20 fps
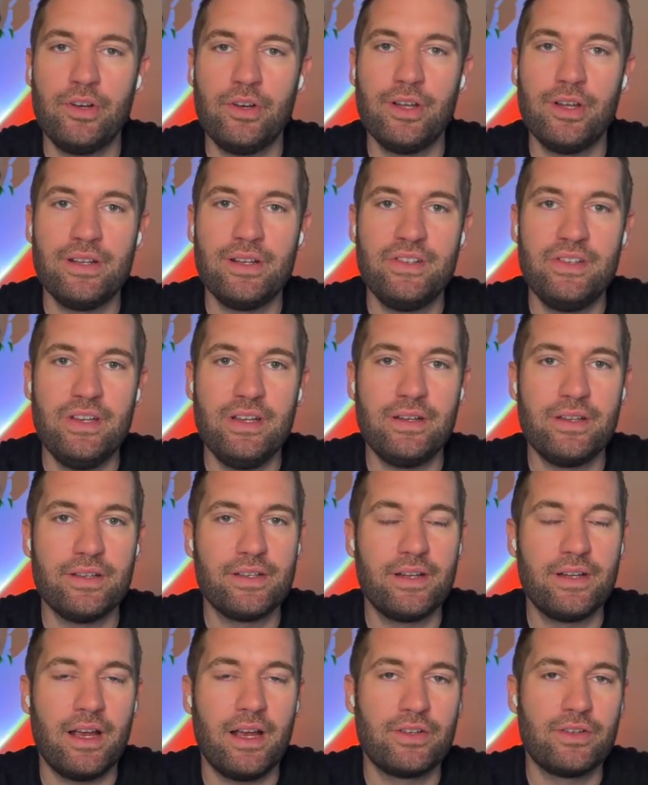you're going to see it
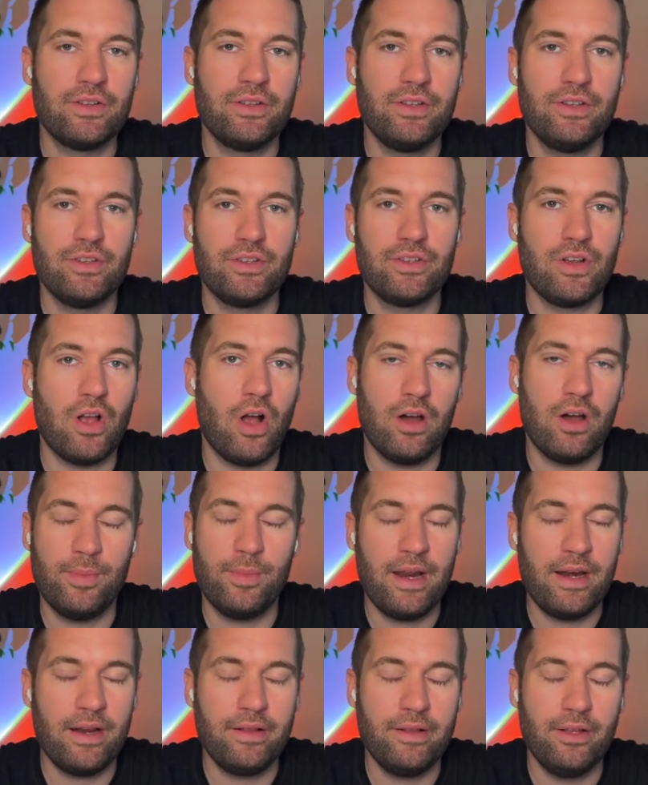doesn't actually just
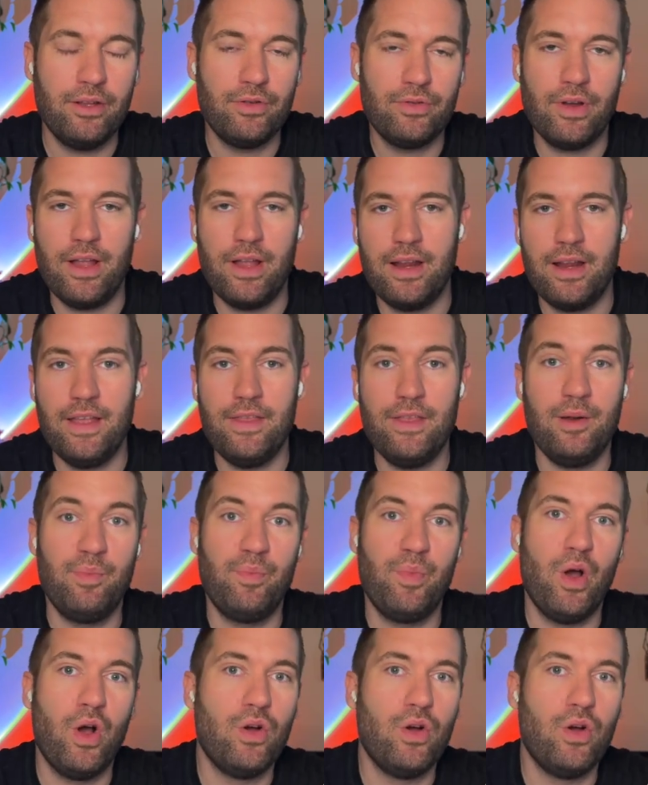automatically create it and then